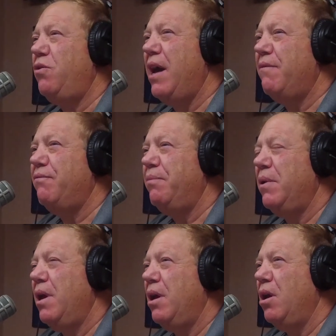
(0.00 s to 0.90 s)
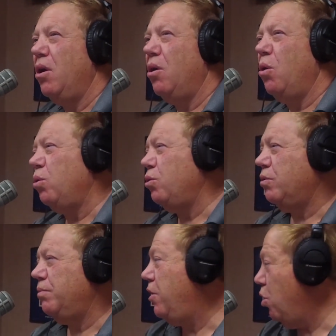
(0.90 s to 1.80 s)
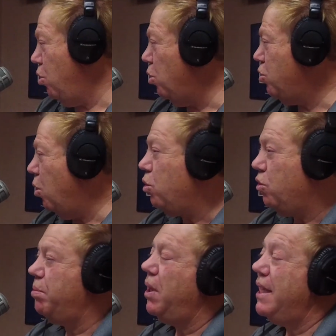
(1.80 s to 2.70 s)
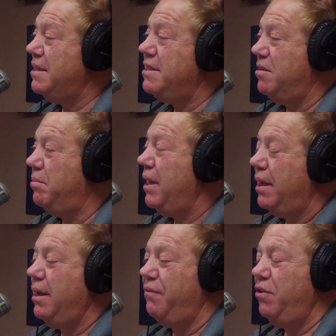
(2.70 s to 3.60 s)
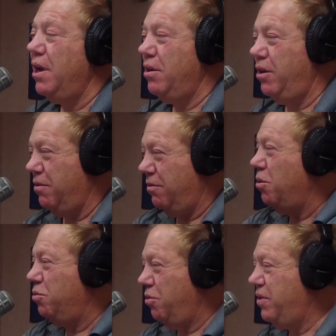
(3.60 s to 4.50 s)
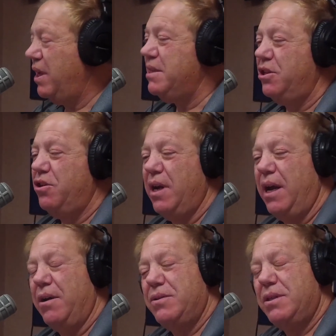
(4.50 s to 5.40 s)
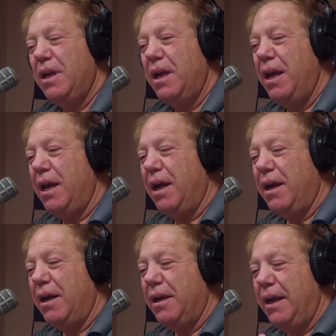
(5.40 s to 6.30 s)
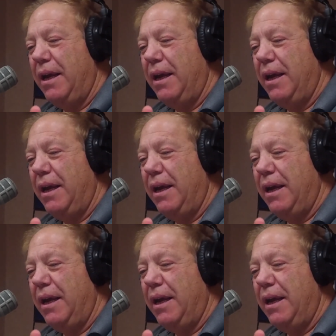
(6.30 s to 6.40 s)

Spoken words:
you have older appliances. To me, if you got older things in your house, and